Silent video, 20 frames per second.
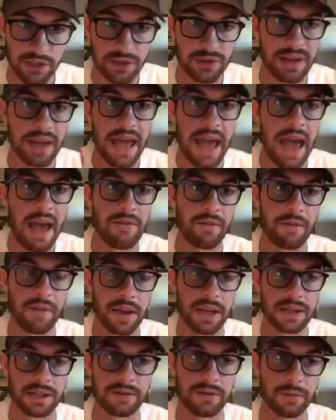you can have in
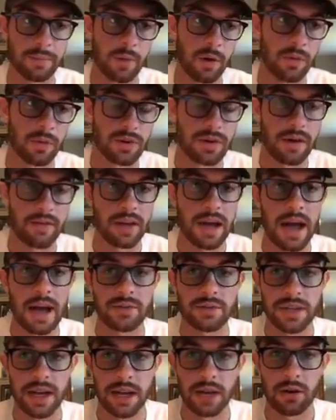fantasy football. When you have a guy
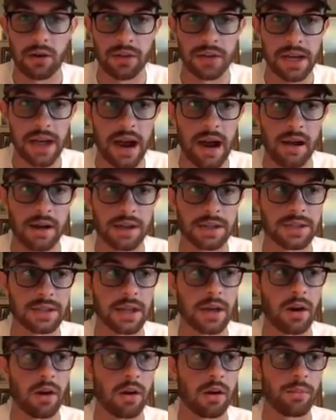who's getting all the carries,
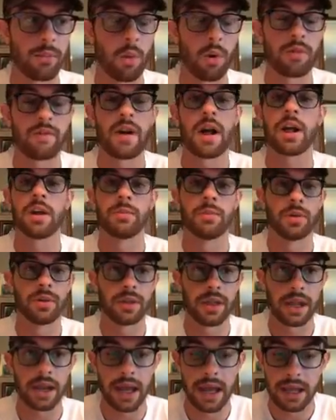they are more valuable
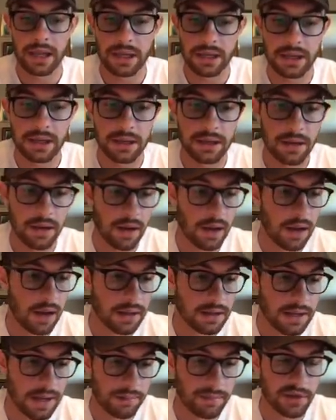than any
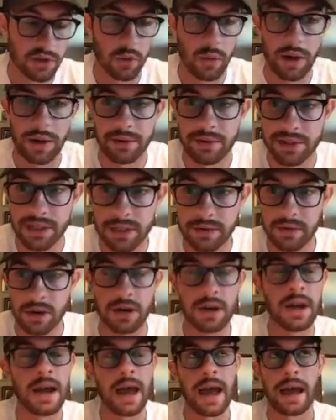top-tier wide
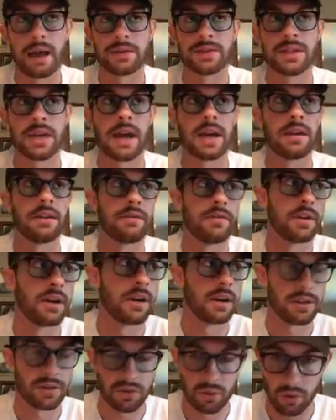receiver outside of a
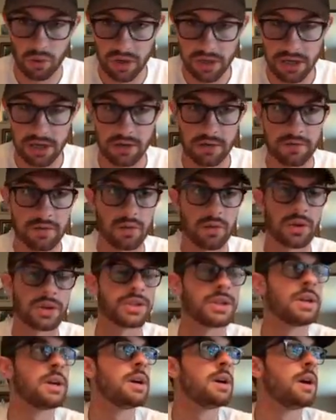historic year, of course.
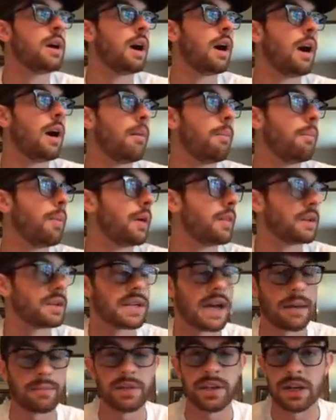But the
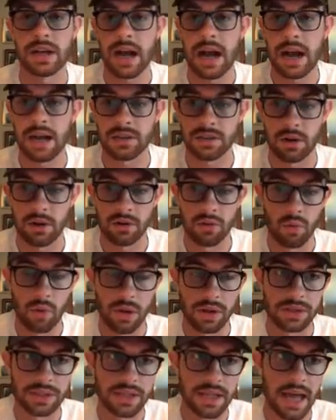top-tier guys are the
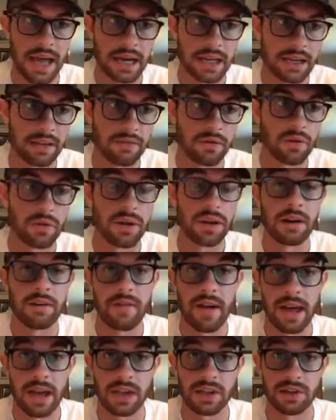ones that give you an
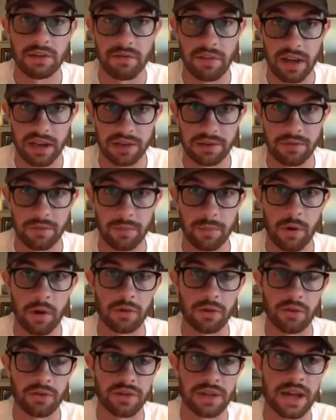advantage in fantasy football,
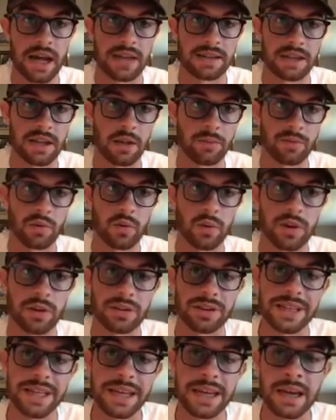and those are the guys that help you win your
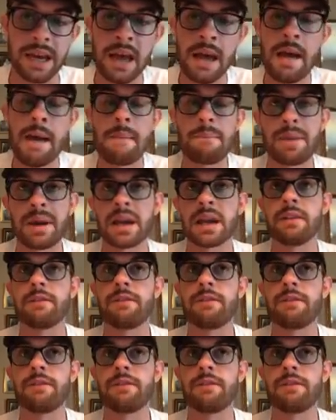league. Picking